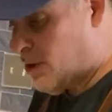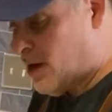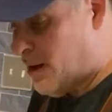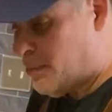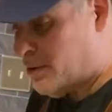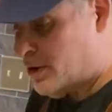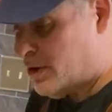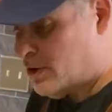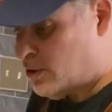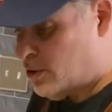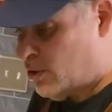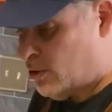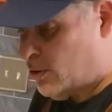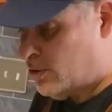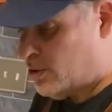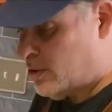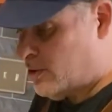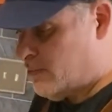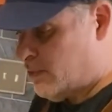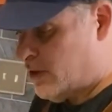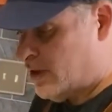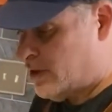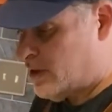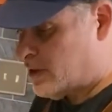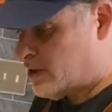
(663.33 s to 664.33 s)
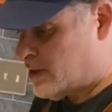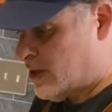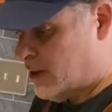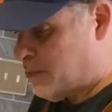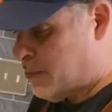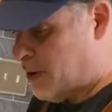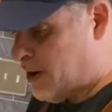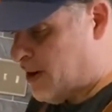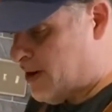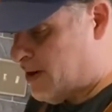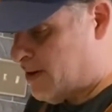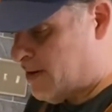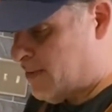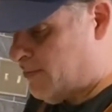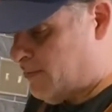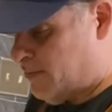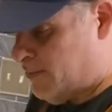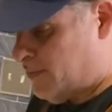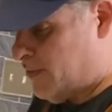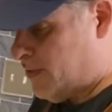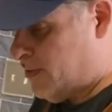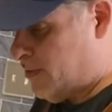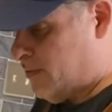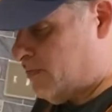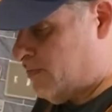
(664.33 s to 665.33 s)
I'm gonna do, now there's the part
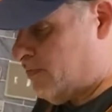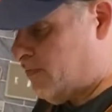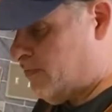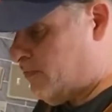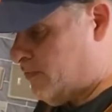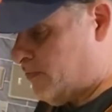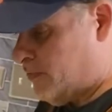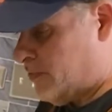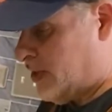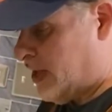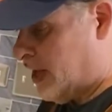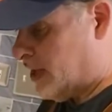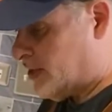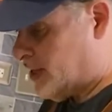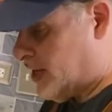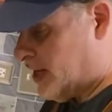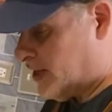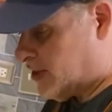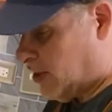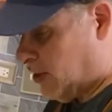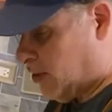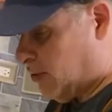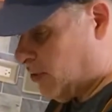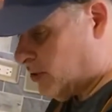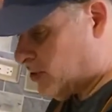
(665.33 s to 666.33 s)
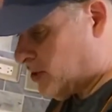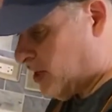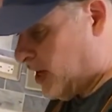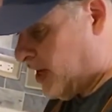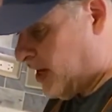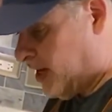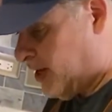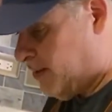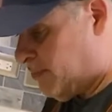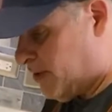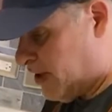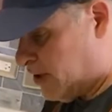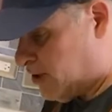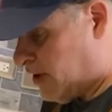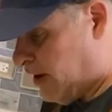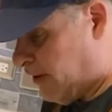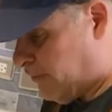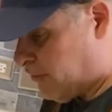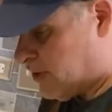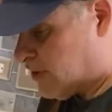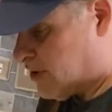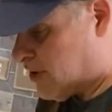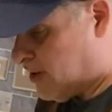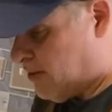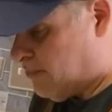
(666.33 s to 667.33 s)
that takes a little time that you
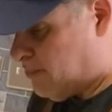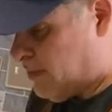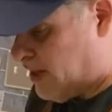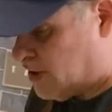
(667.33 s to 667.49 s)
have to start,